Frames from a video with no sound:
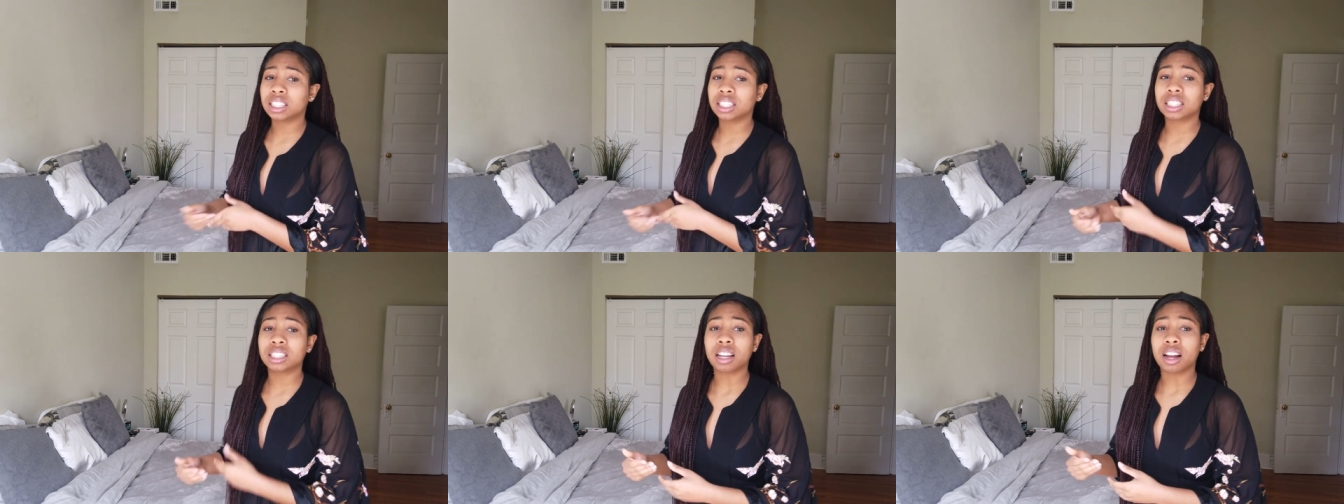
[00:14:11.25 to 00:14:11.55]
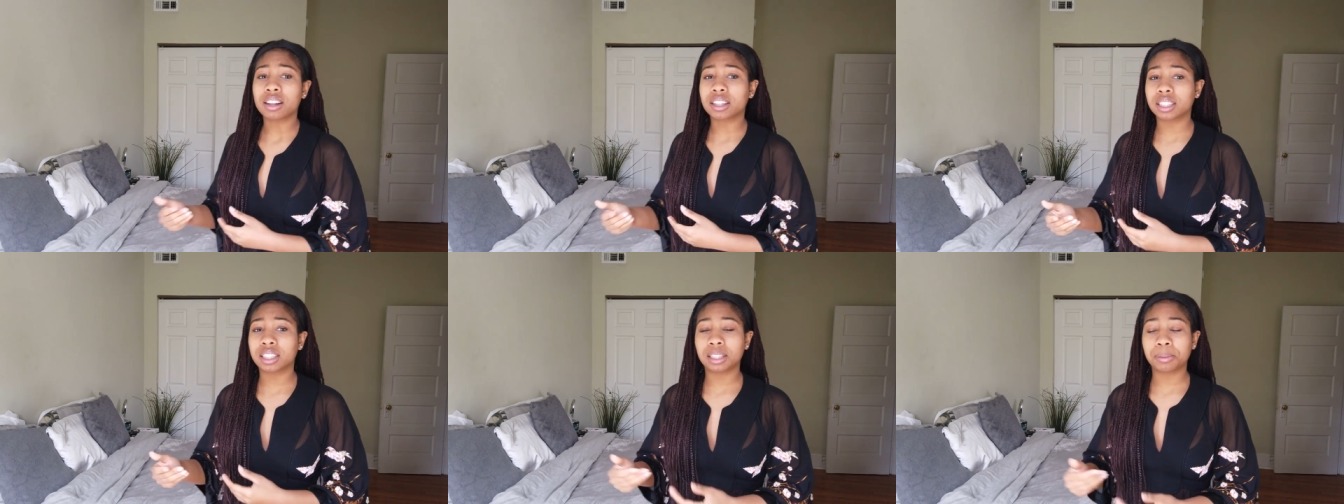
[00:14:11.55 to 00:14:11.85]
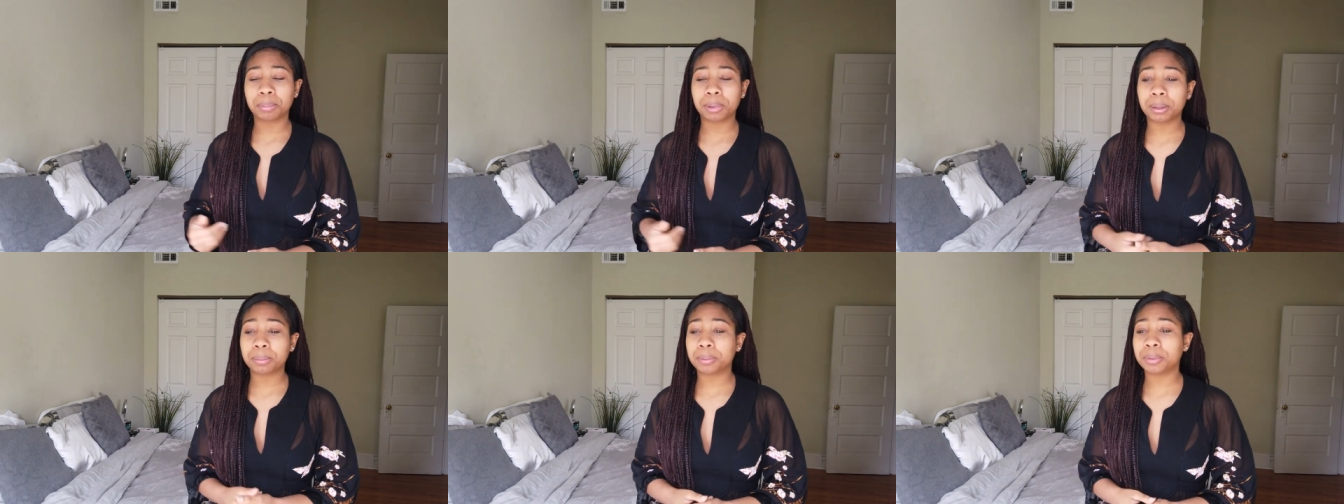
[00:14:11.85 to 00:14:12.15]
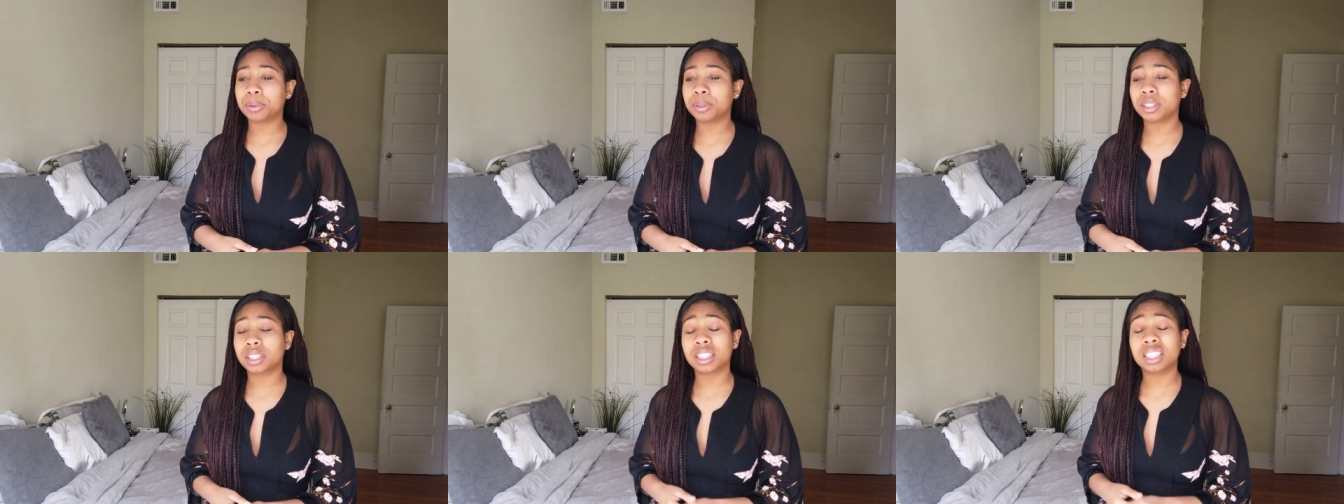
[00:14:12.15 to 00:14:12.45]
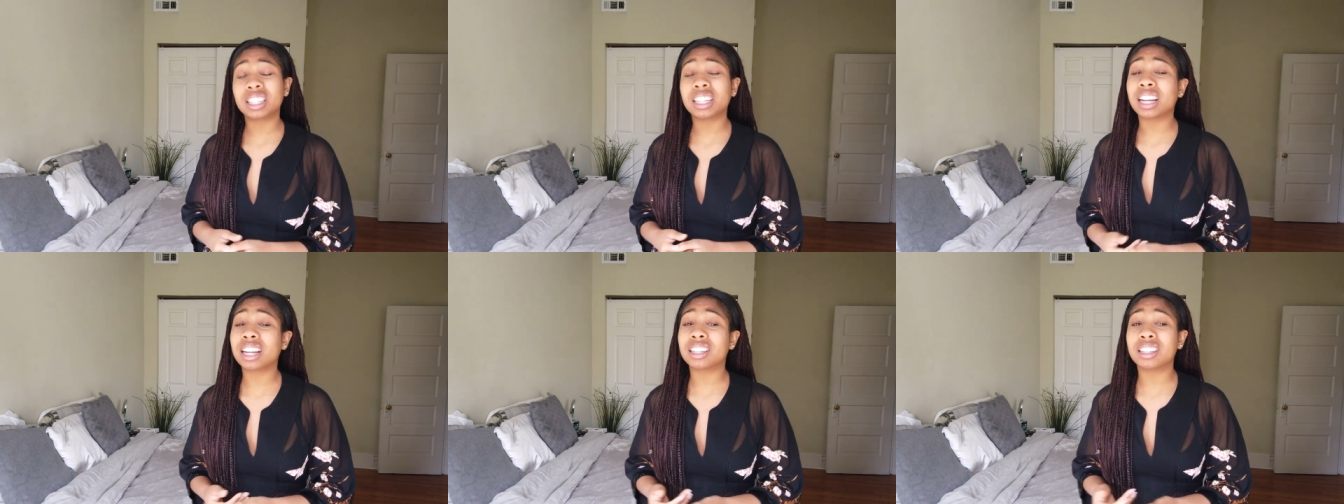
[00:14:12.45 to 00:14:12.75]
She's talking to people and
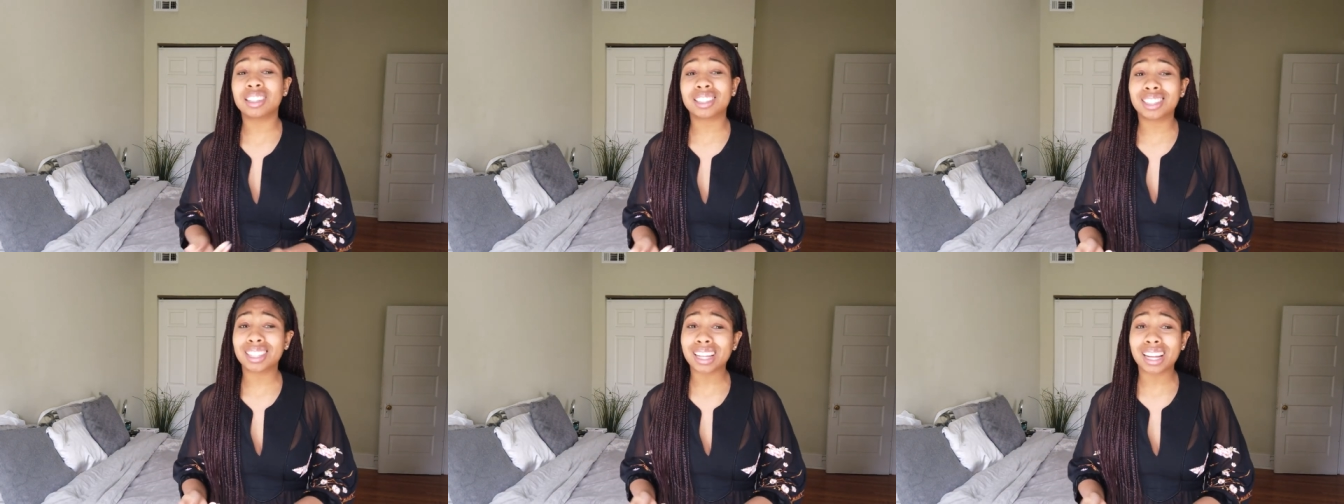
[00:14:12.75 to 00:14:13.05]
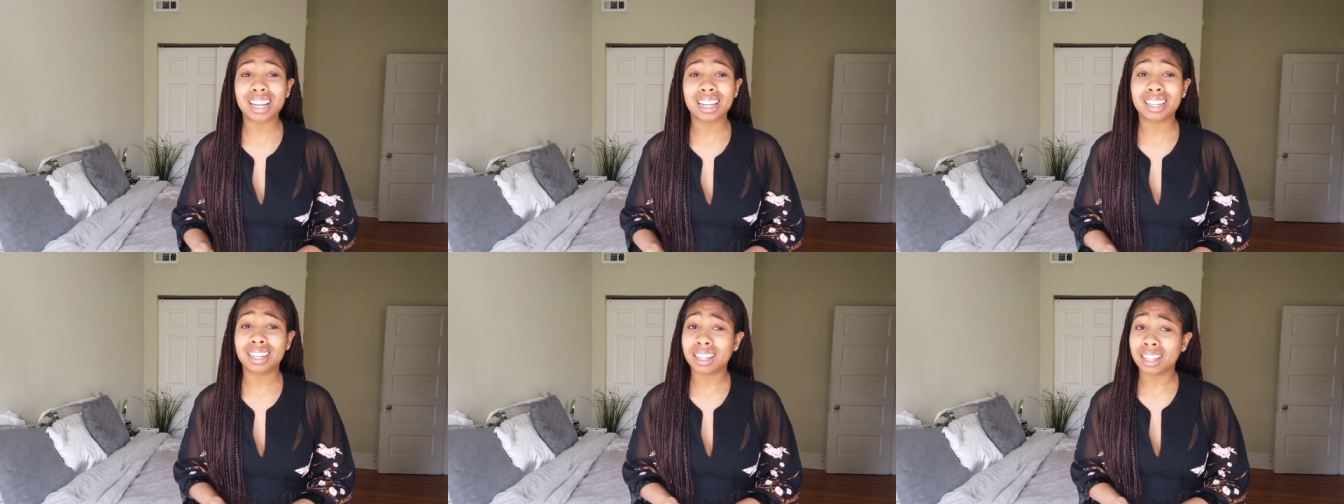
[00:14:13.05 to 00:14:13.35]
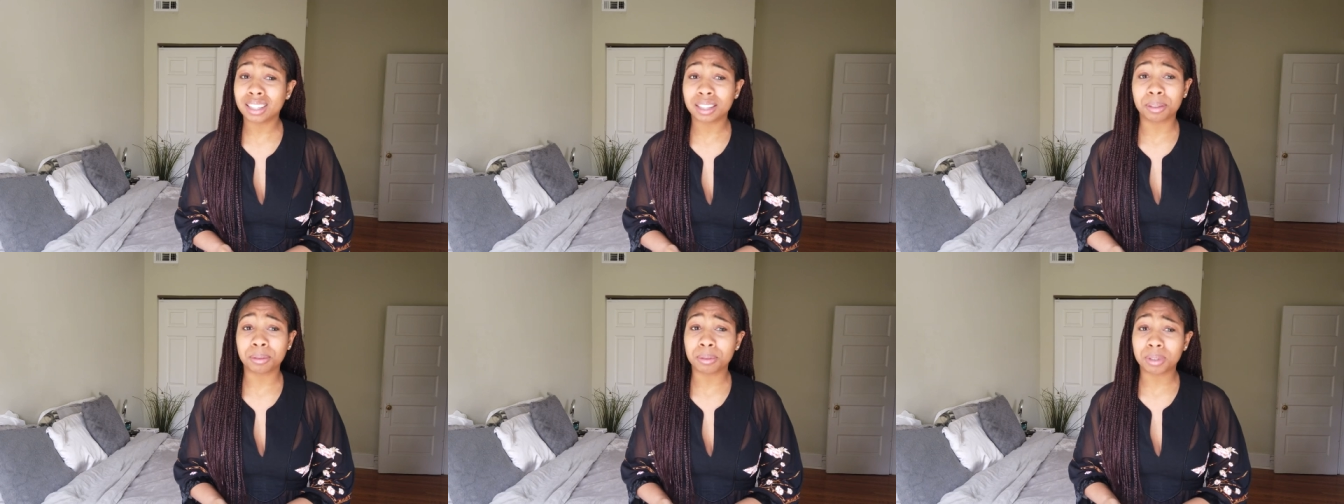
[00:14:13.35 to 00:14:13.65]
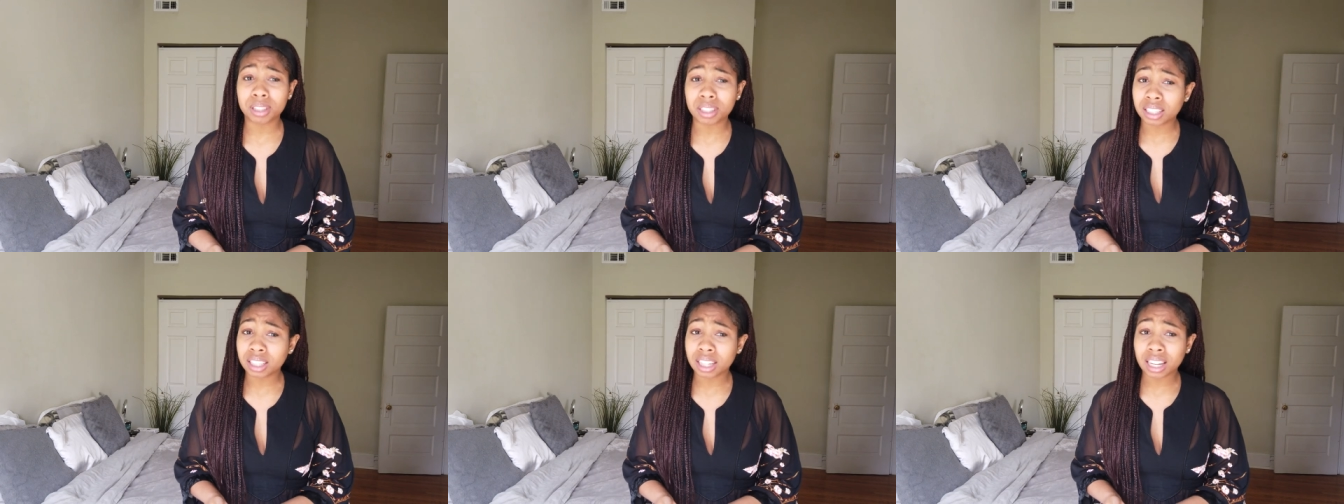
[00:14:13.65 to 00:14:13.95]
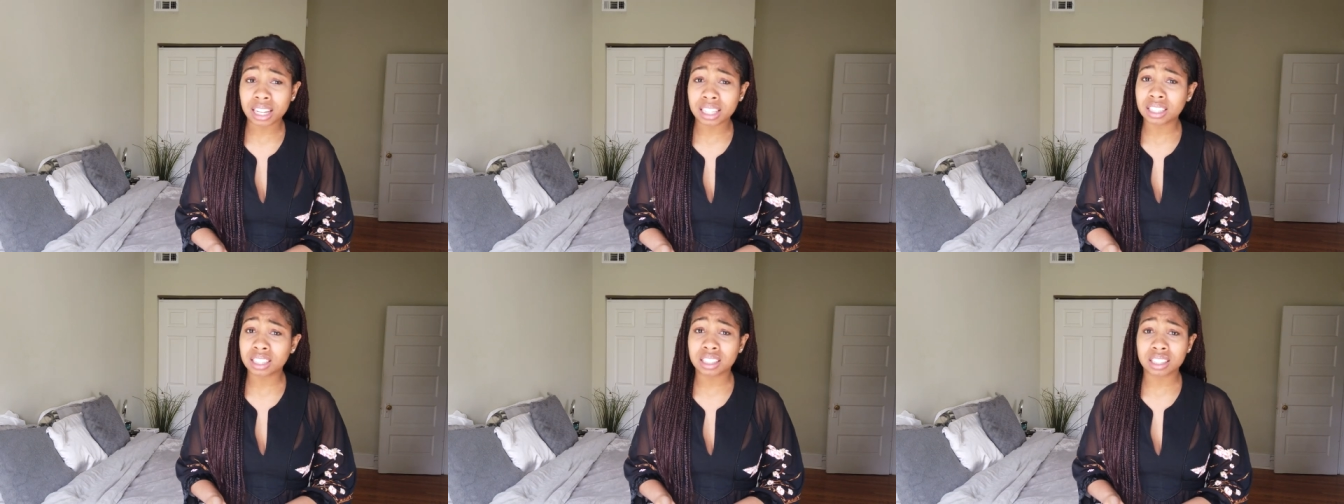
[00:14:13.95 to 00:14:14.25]
she's not saying nothing really,
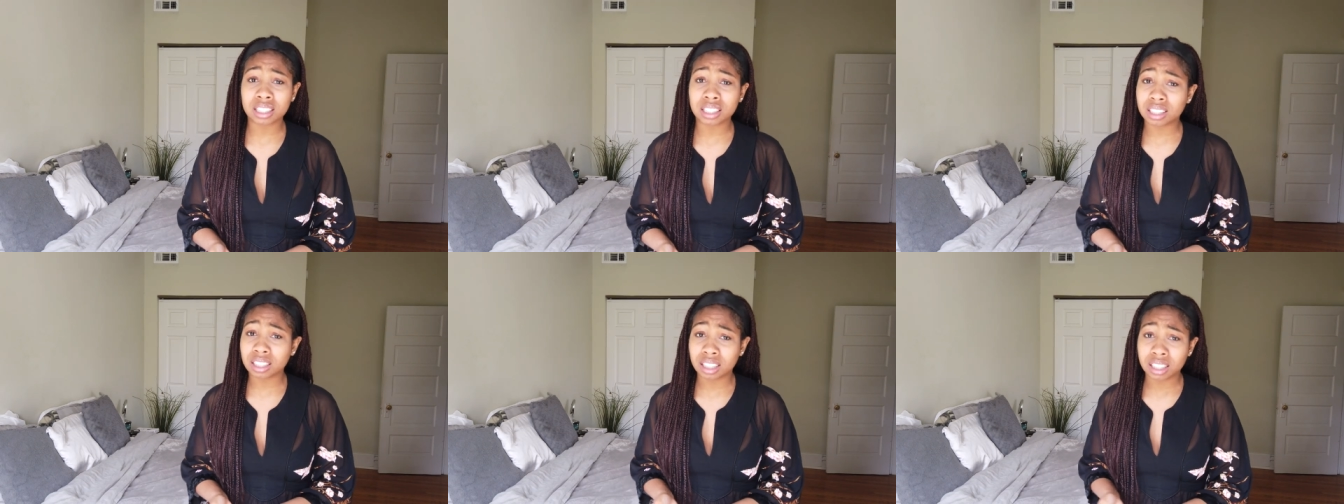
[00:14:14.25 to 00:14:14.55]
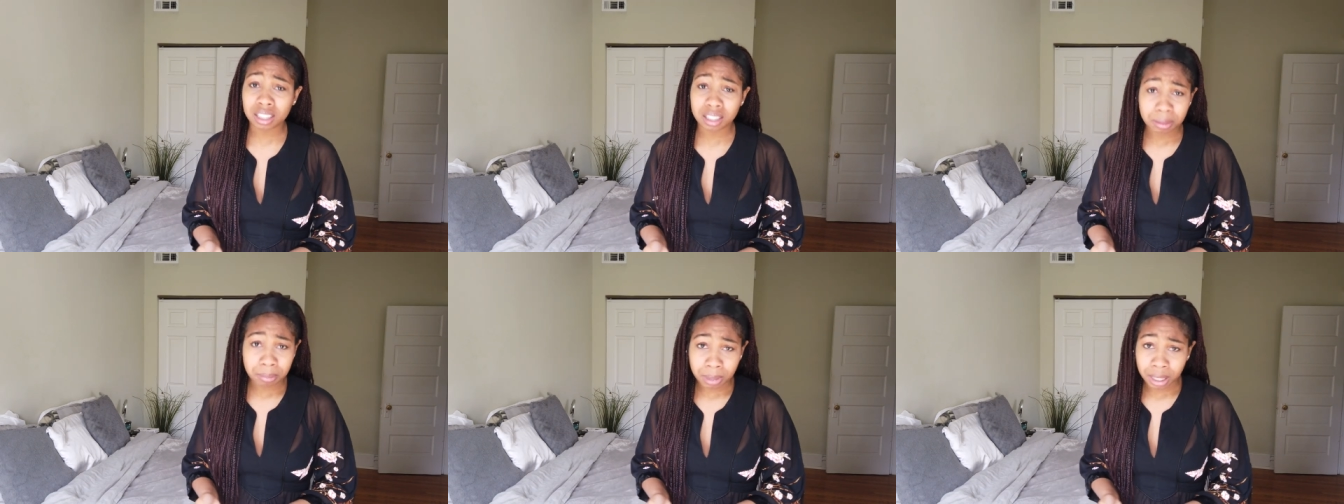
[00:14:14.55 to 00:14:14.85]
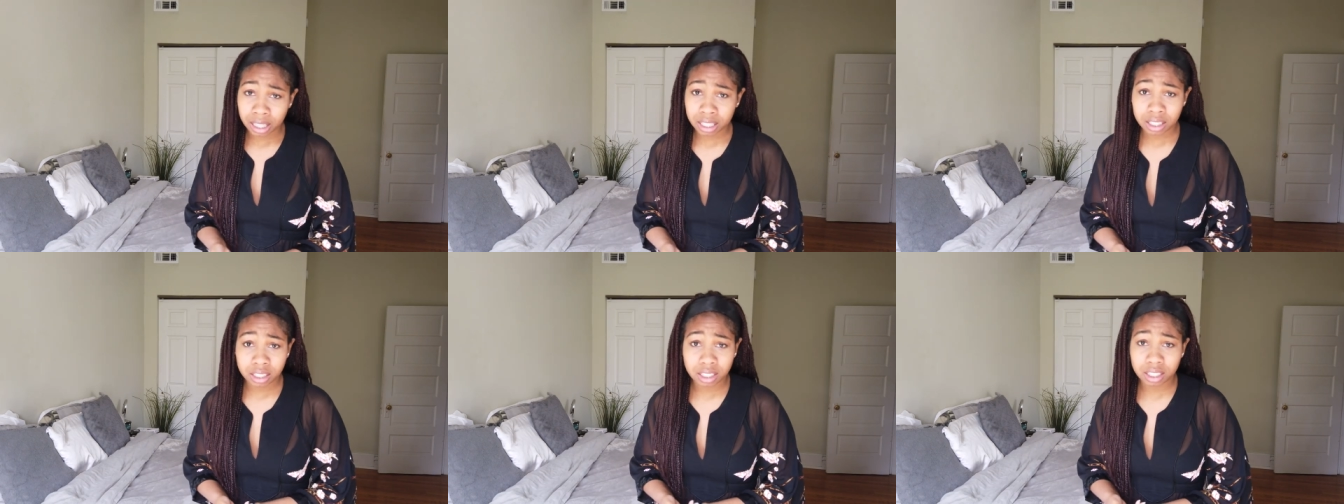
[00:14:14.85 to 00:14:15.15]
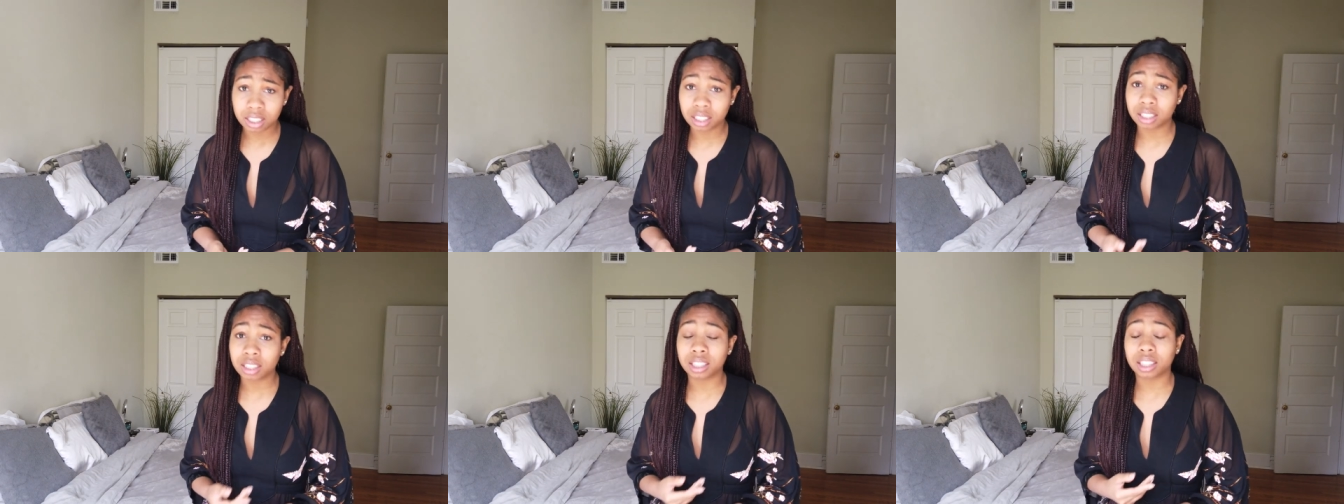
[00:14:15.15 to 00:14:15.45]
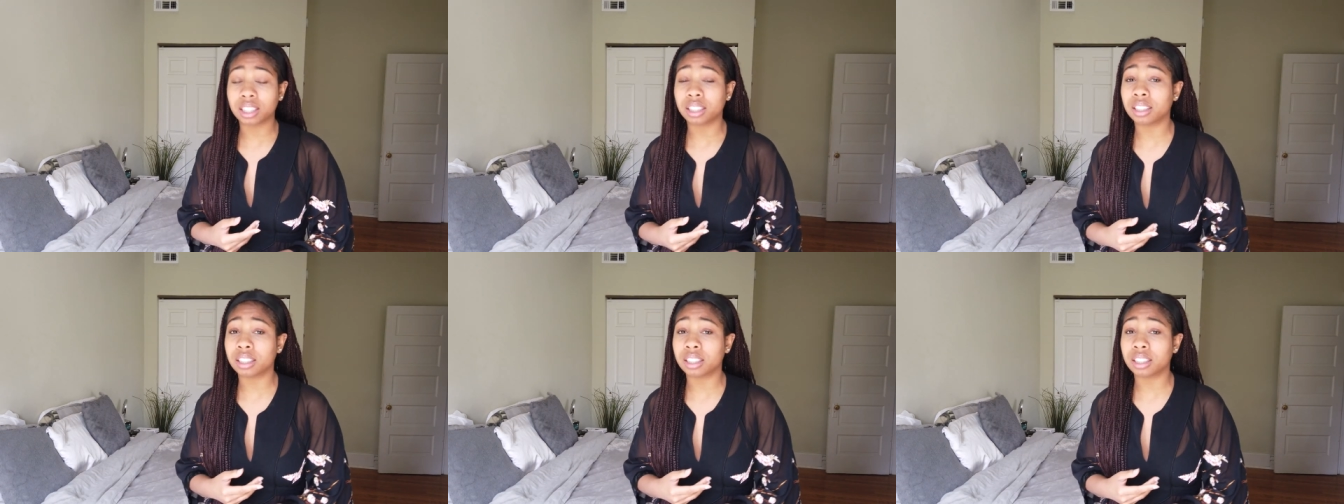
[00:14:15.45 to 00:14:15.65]
honestly, to anybody to